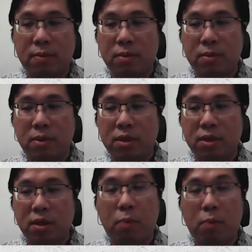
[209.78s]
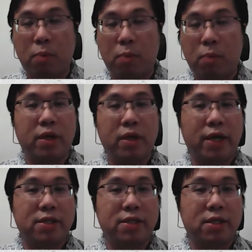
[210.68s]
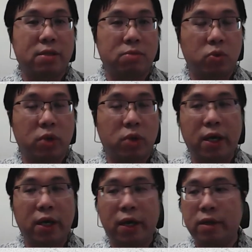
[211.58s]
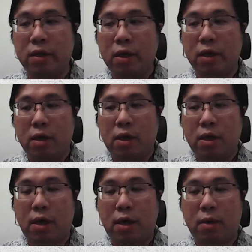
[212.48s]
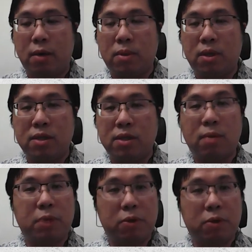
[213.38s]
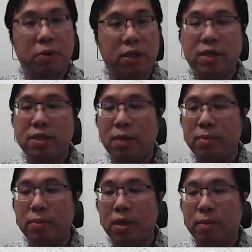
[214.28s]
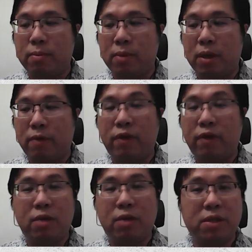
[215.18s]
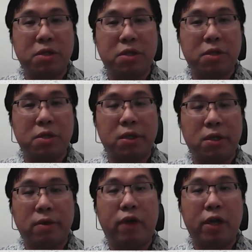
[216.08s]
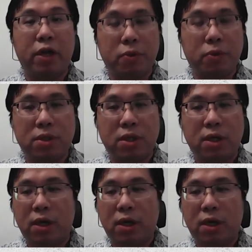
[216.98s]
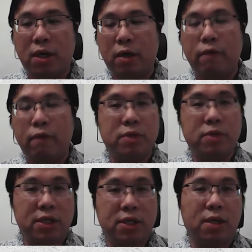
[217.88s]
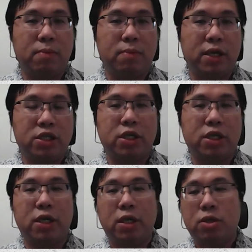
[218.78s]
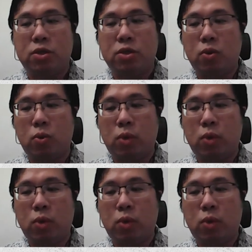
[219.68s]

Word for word: is getting popularized in UK, and there's some spirit and some fundamental values infused here in Malaysia. So,